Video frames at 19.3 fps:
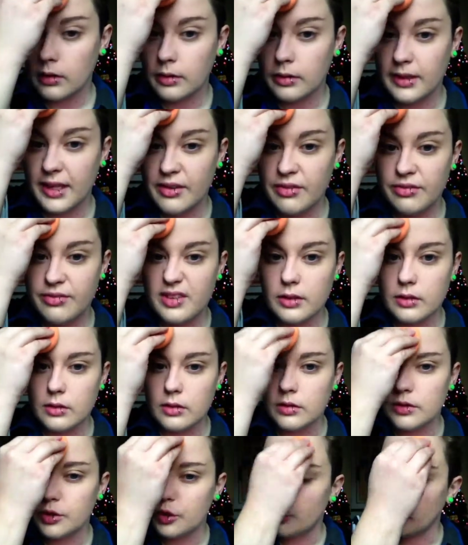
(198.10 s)
that feels
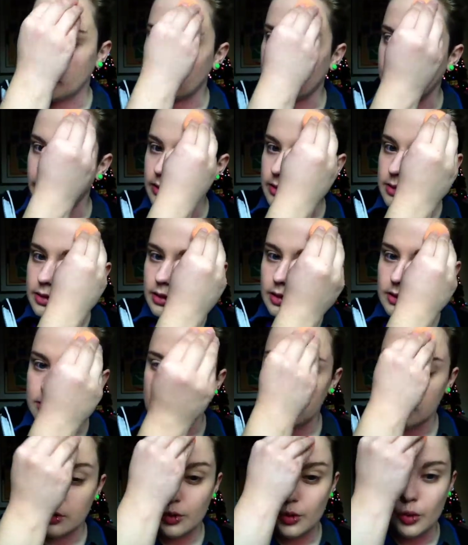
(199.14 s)
super nice because
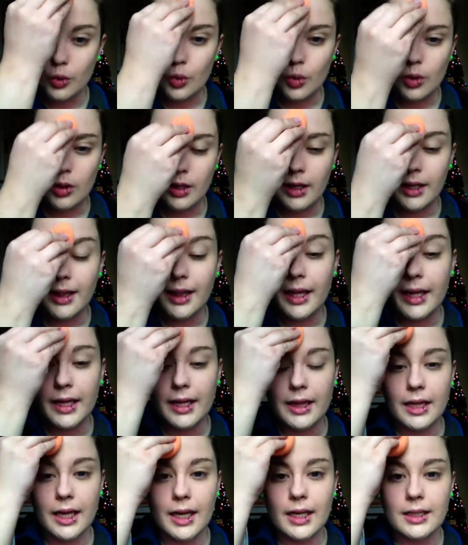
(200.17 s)
it's cool and I like
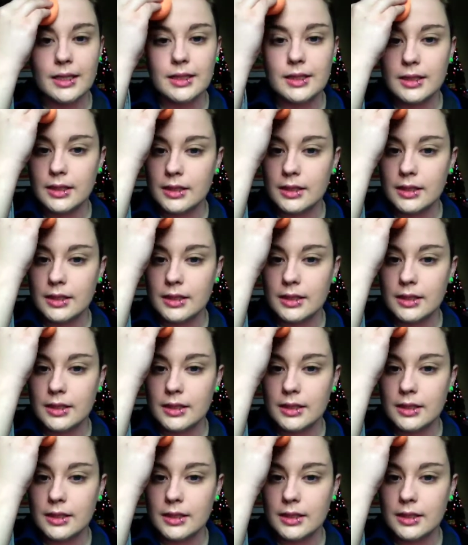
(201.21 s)
that.